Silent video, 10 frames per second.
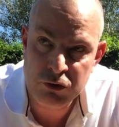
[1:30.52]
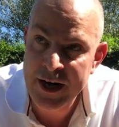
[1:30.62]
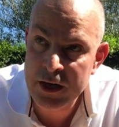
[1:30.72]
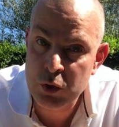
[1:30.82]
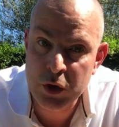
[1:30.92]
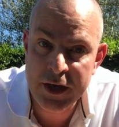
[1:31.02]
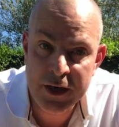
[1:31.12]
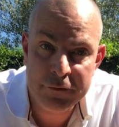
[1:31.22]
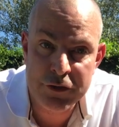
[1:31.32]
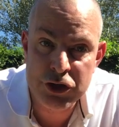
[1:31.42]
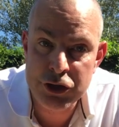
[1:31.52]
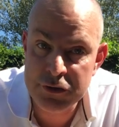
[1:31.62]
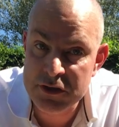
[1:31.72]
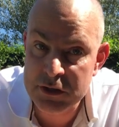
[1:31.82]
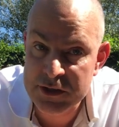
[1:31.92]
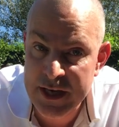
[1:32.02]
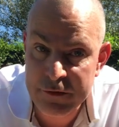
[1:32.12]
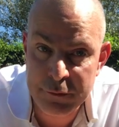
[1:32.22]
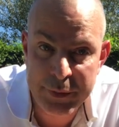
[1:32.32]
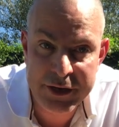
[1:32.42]
rank work for students to
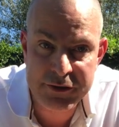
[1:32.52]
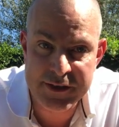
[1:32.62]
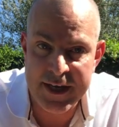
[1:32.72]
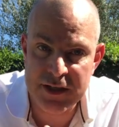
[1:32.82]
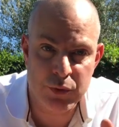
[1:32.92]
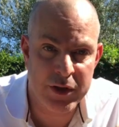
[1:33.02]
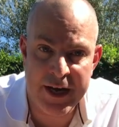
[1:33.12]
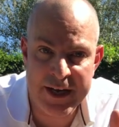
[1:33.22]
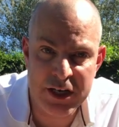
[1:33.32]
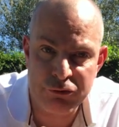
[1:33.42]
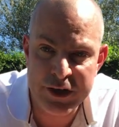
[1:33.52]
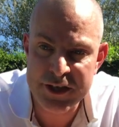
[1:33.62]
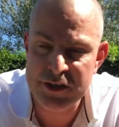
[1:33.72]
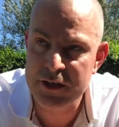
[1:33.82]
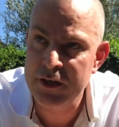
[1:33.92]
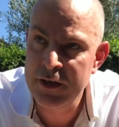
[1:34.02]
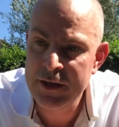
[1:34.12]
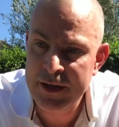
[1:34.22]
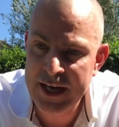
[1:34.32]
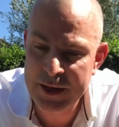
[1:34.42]
self and peer assess without any risk,
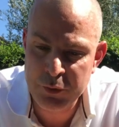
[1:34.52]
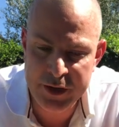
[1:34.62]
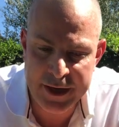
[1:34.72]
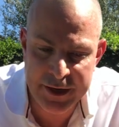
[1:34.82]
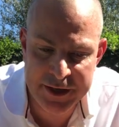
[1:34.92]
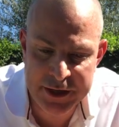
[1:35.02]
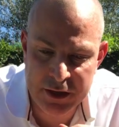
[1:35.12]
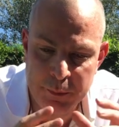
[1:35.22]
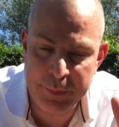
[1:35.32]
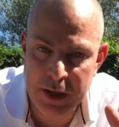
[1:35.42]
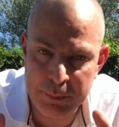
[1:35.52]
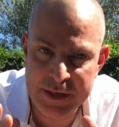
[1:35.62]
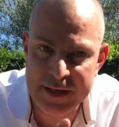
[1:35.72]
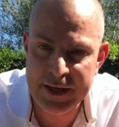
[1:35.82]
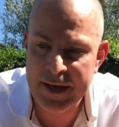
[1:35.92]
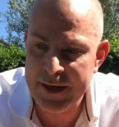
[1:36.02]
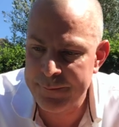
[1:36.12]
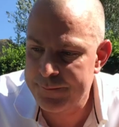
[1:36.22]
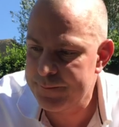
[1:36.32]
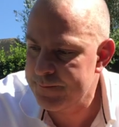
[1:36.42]
without any kind of public
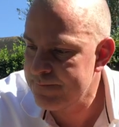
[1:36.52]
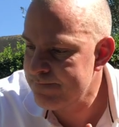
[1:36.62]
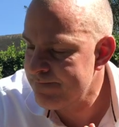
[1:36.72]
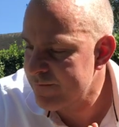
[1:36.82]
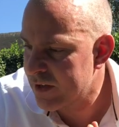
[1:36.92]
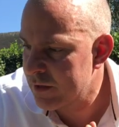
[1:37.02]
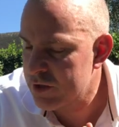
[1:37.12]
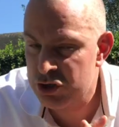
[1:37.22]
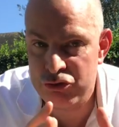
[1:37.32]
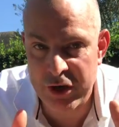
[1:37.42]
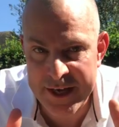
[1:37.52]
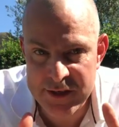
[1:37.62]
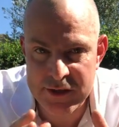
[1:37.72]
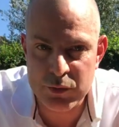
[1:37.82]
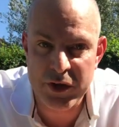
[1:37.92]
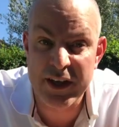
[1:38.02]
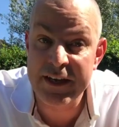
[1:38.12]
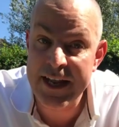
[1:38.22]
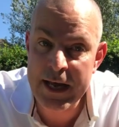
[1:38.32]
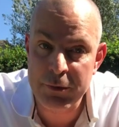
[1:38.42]
stress with their
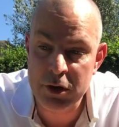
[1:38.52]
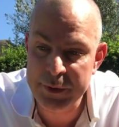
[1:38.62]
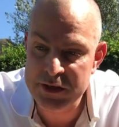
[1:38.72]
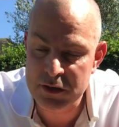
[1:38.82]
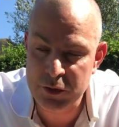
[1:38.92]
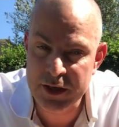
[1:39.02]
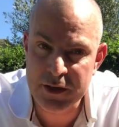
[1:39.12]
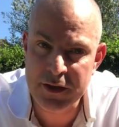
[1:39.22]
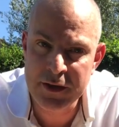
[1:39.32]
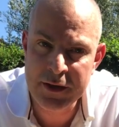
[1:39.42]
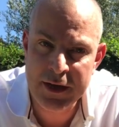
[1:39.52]
name on a piece of work.